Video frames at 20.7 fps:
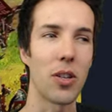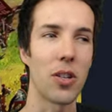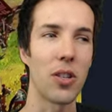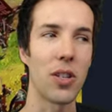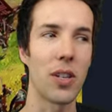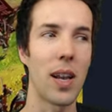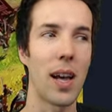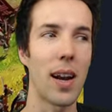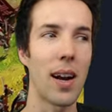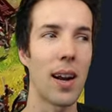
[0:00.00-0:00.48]

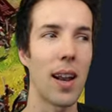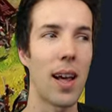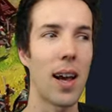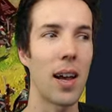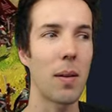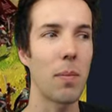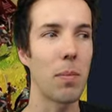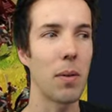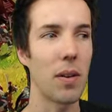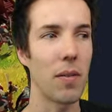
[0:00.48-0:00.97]
It's not a
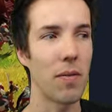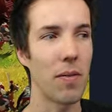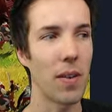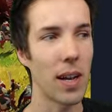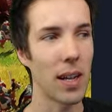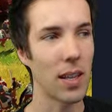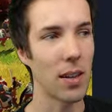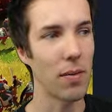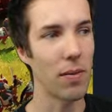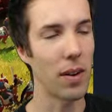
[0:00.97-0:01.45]
lot, but
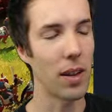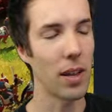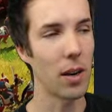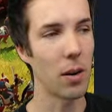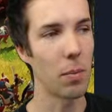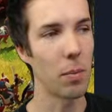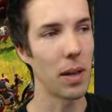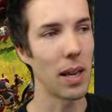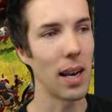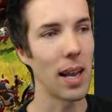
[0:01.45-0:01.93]
effectively it'll
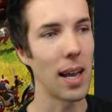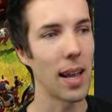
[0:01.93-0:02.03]
be